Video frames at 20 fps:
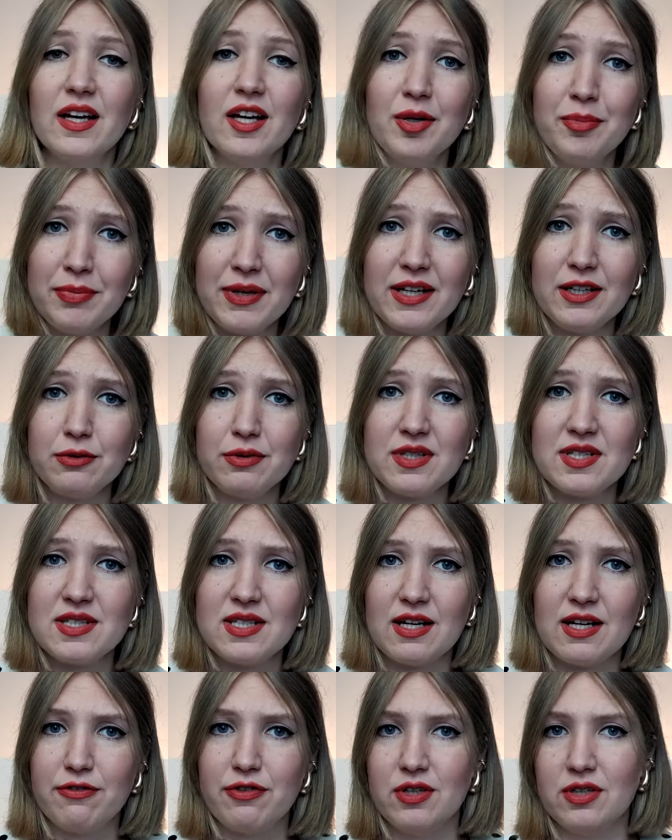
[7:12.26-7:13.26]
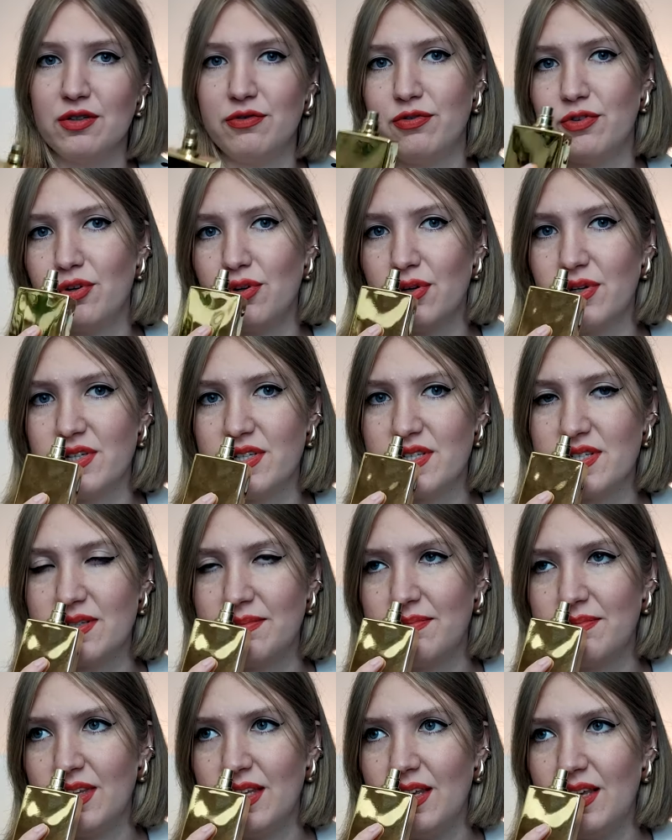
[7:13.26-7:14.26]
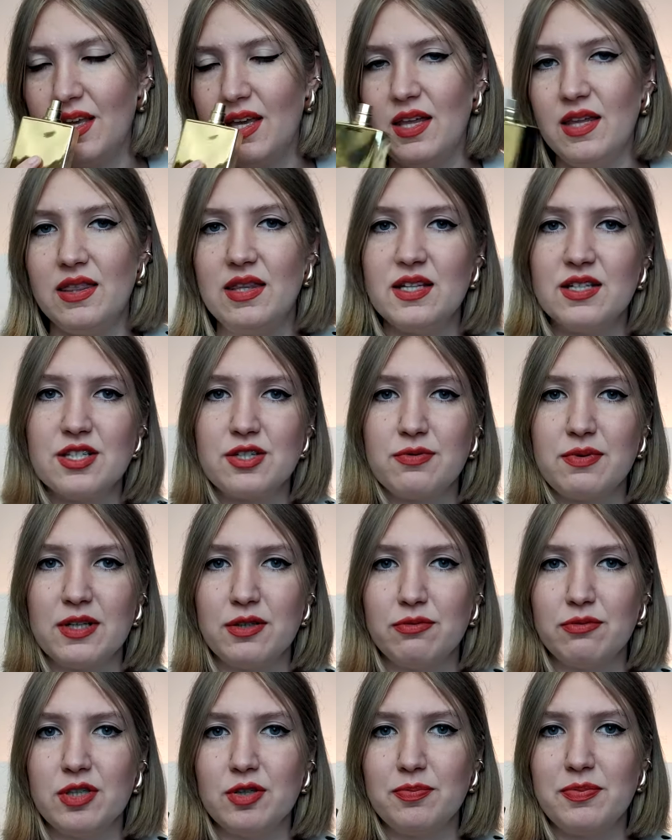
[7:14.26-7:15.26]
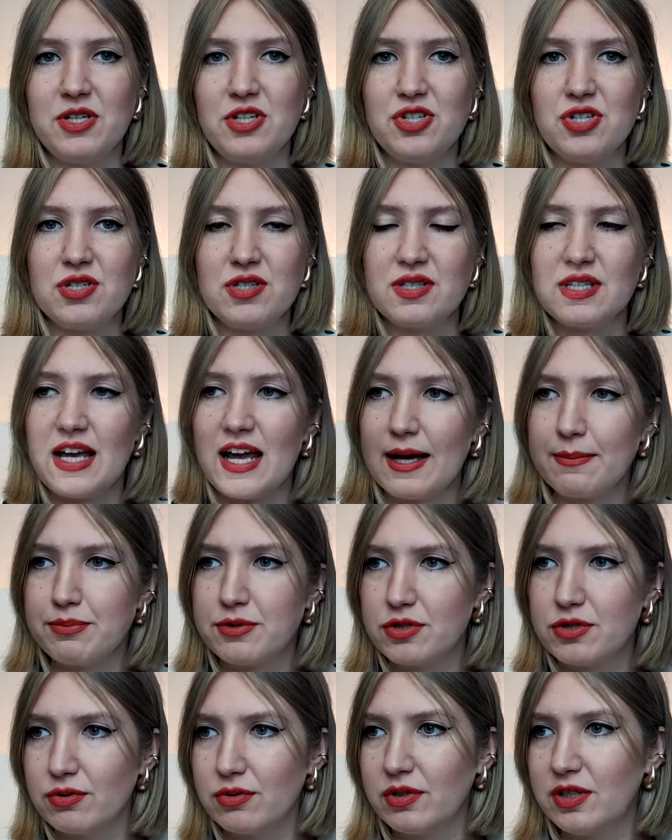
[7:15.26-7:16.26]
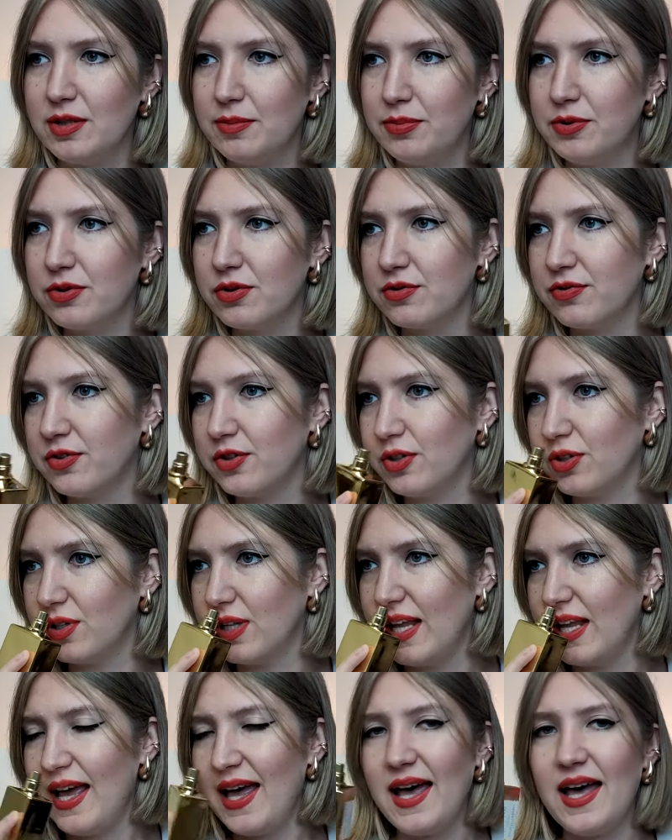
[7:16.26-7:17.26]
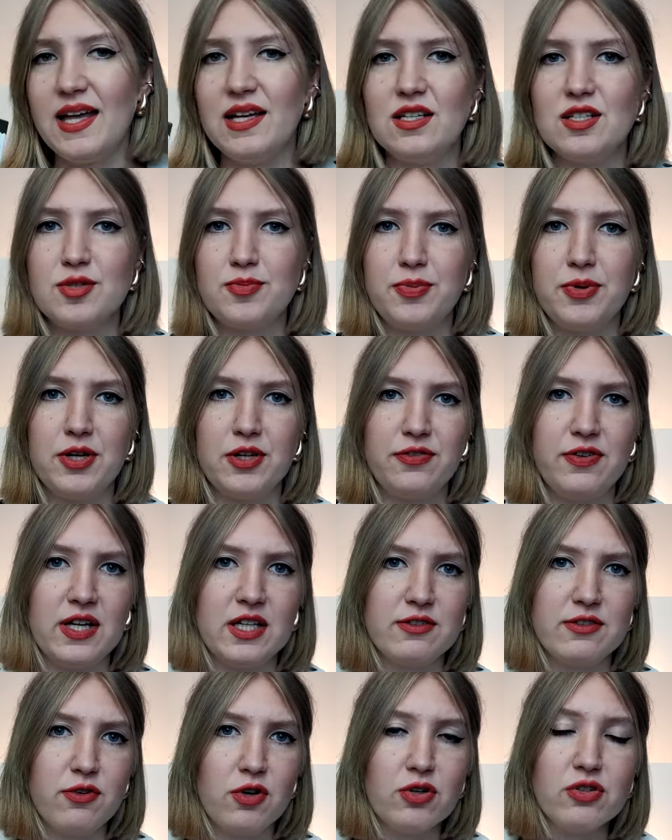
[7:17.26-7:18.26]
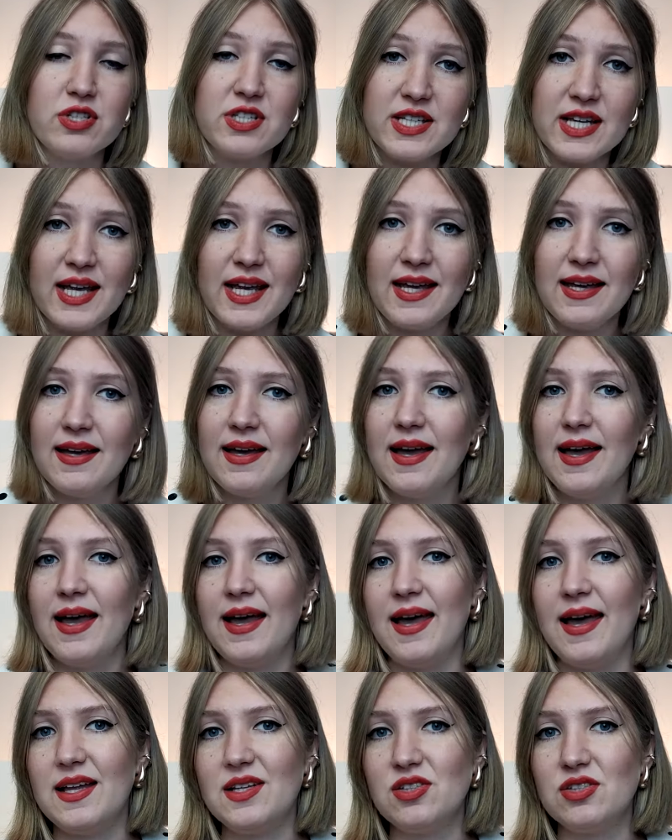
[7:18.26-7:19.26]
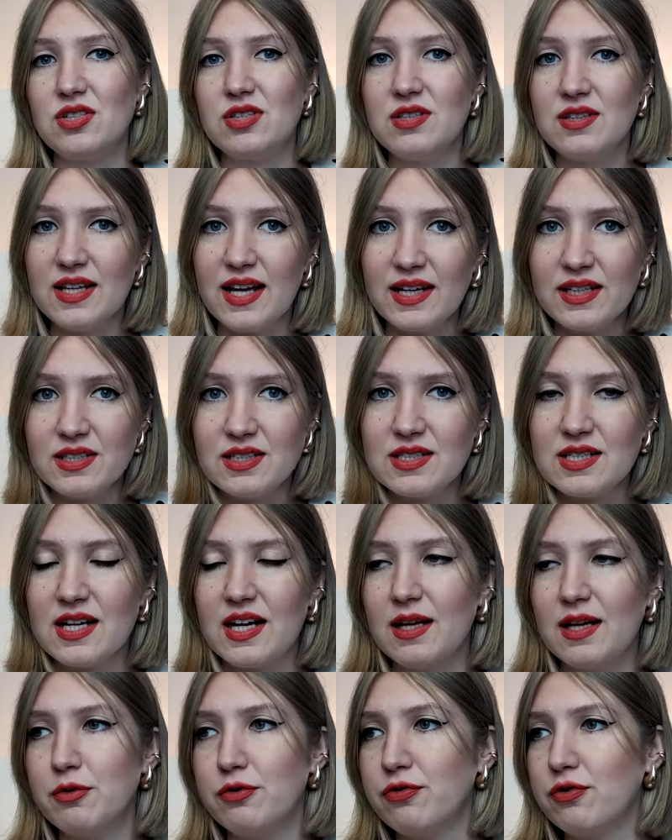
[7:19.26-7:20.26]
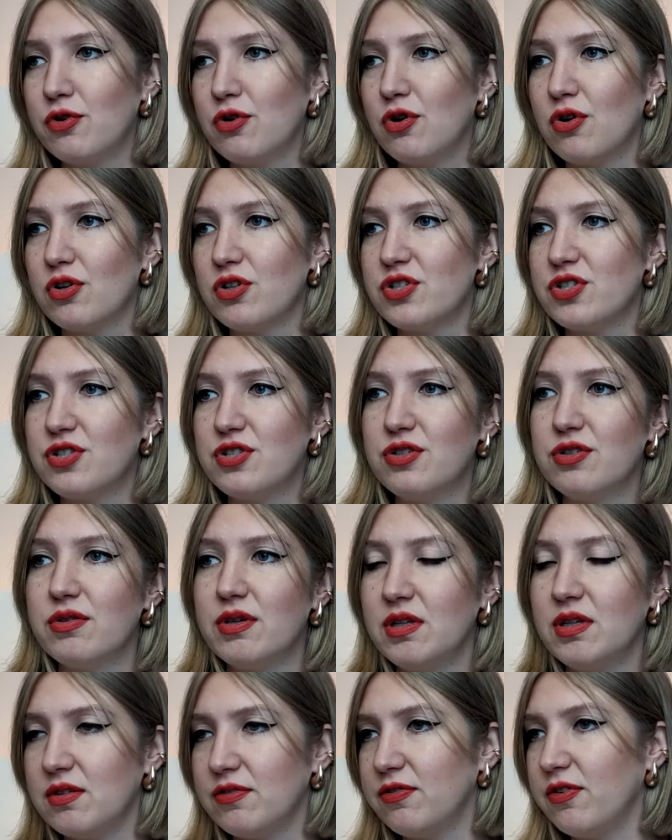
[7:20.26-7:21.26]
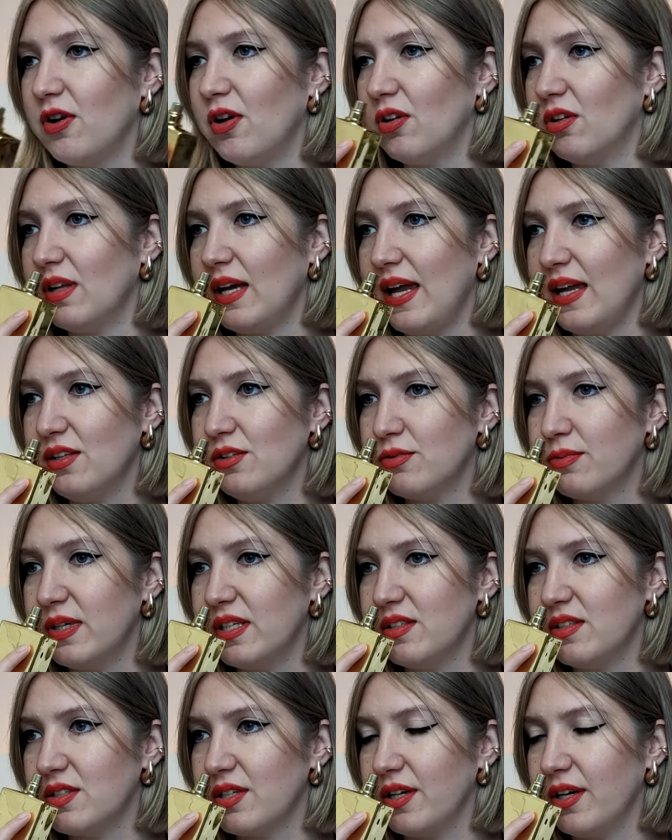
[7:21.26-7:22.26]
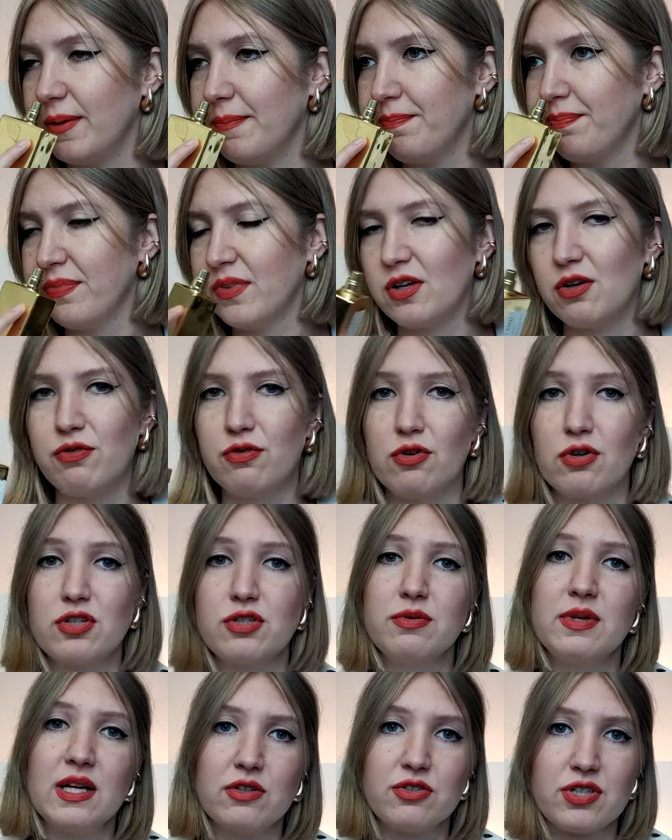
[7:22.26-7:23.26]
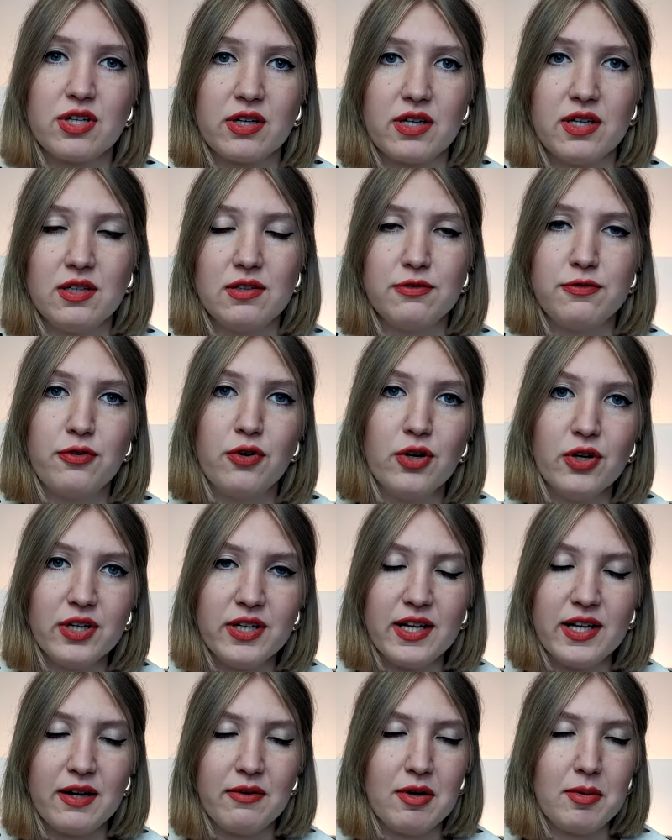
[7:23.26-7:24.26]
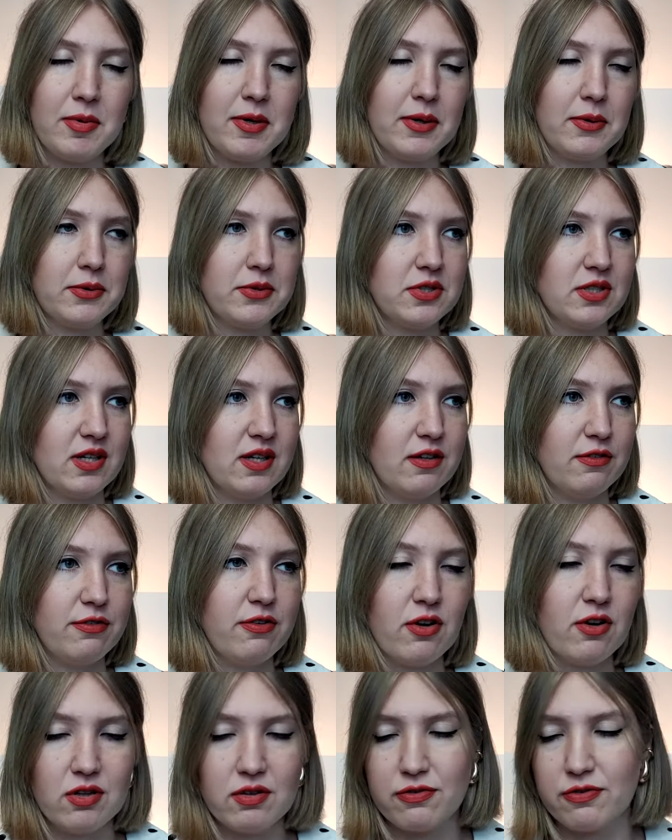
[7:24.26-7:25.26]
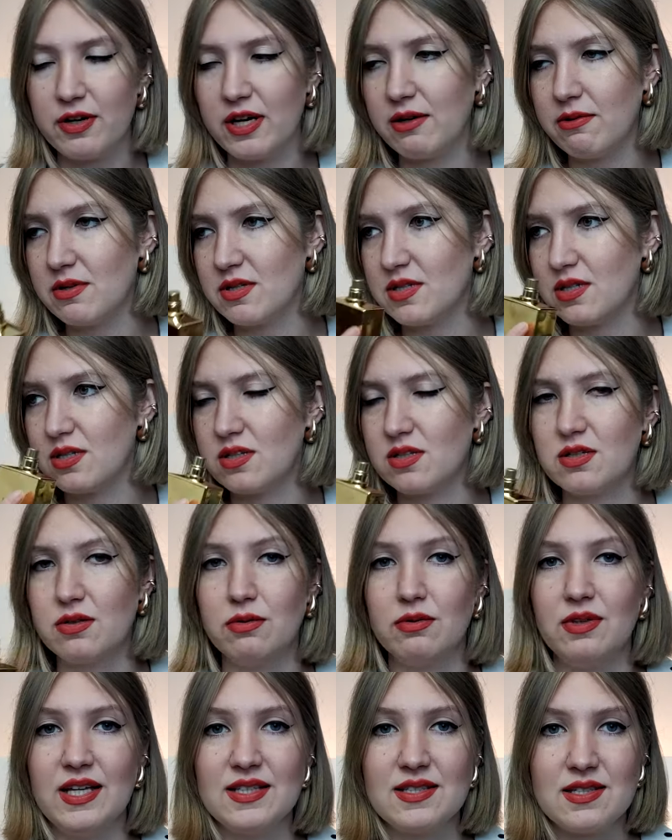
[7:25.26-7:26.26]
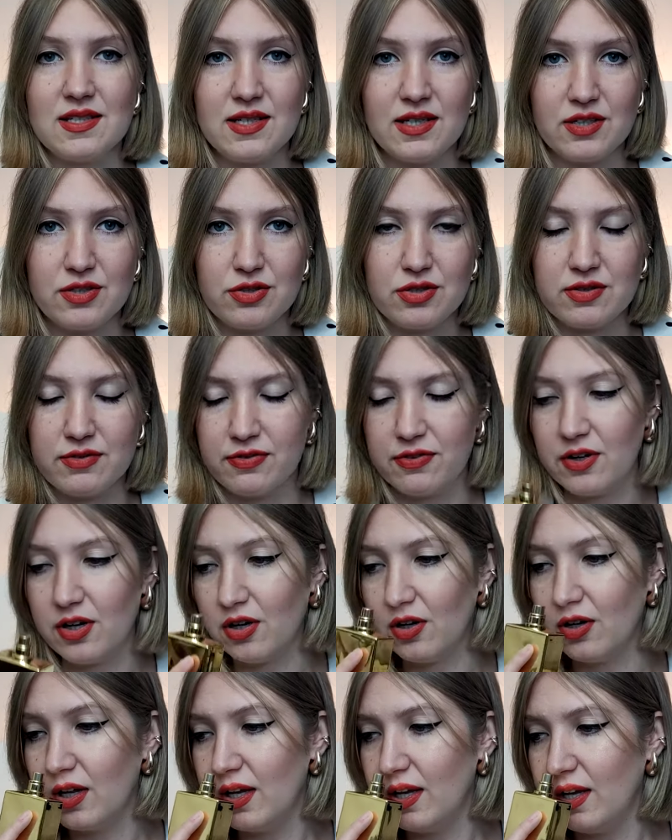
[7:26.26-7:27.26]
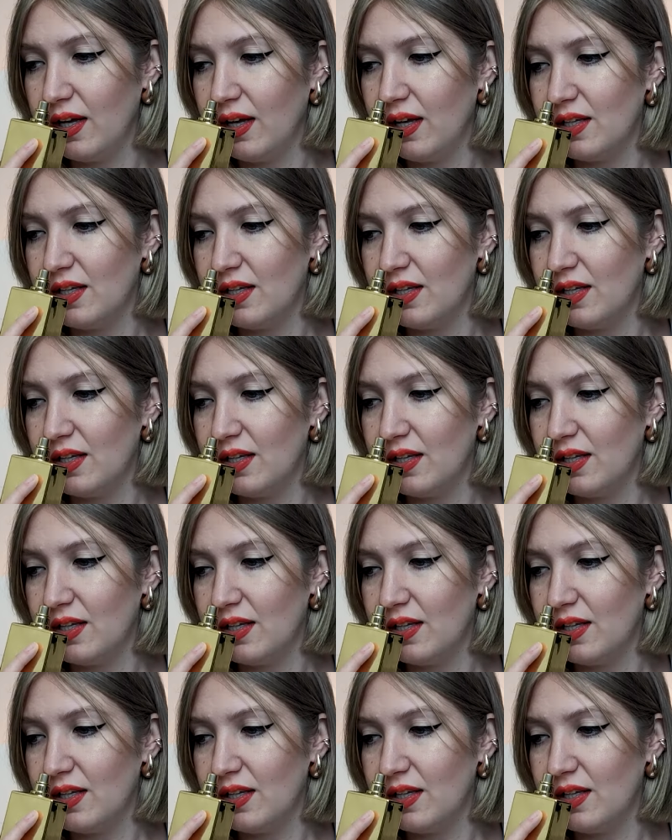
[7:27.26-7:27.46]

combined with saffron, of course, this one will be just absolutely beautiful, and it's perfect for day and nighttime, of course, during the fall and winter. Of course, we are talking for now about fall fragrances, so let's stick to the fall.